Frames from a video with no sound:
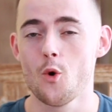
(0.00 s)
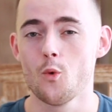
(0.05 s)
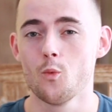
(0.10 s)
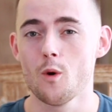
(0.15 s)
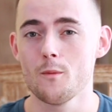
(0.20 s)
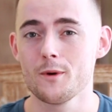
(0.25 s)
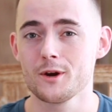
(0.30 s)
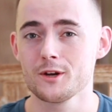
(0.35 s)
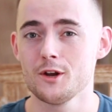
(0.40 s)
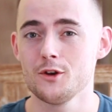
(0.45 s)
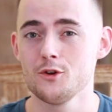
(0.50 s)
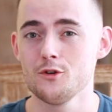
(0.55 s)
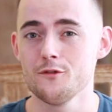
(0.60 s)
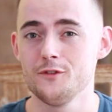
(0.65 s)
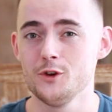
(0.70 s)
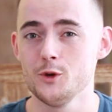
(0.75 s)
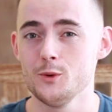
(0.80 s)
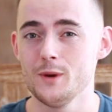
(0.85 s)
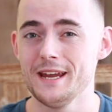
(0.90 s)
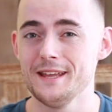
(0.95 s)
What we're going to do
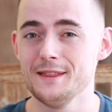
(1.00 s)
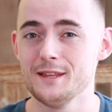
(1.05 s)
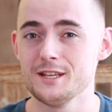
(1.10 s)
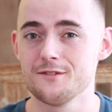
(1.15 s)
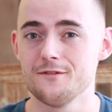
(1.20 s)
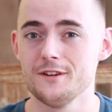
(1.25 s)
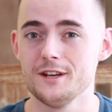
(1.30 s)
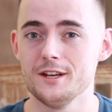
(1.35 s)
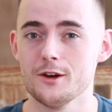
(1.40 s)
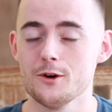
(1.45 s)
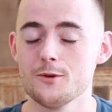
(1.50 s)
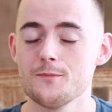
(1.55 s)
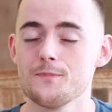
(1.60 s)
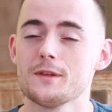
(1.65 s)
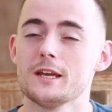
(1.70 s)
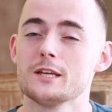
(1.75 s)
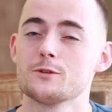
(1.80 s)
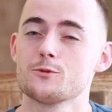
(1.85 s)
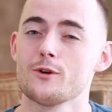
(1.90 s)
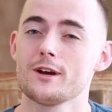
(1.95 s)
for you in this video
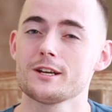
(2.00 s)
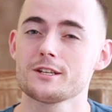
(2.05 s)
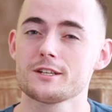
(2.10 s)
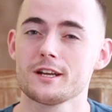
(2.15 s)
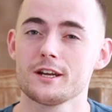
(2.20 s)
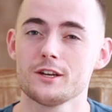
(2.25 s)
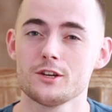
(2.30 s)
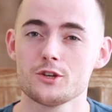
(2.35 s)
is we're actually